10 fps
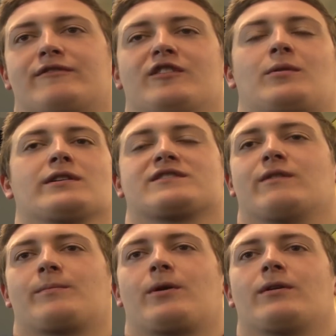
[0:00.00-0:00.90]
football is
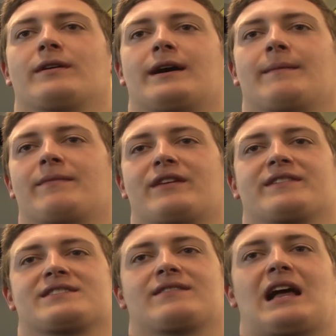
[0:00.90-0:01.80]
football. Uh,
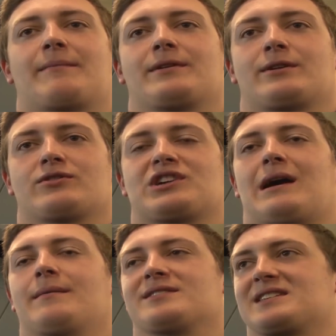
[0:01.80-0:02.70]
defensive lineman, your
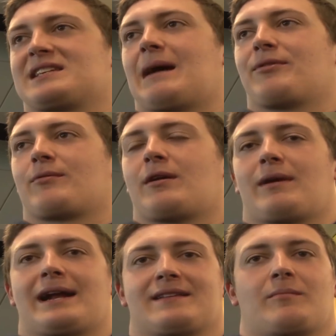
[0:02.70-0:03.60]
job is to stop the run,
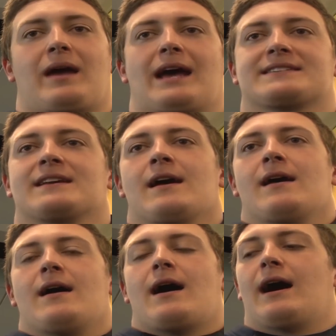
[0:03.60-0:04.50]
react to the pass.
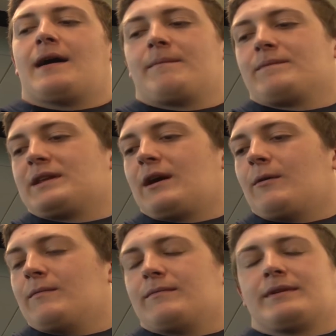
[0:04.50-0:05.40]
Um, you
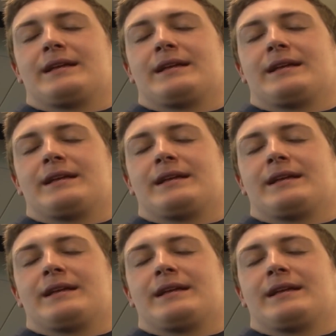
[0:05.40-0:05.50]
know,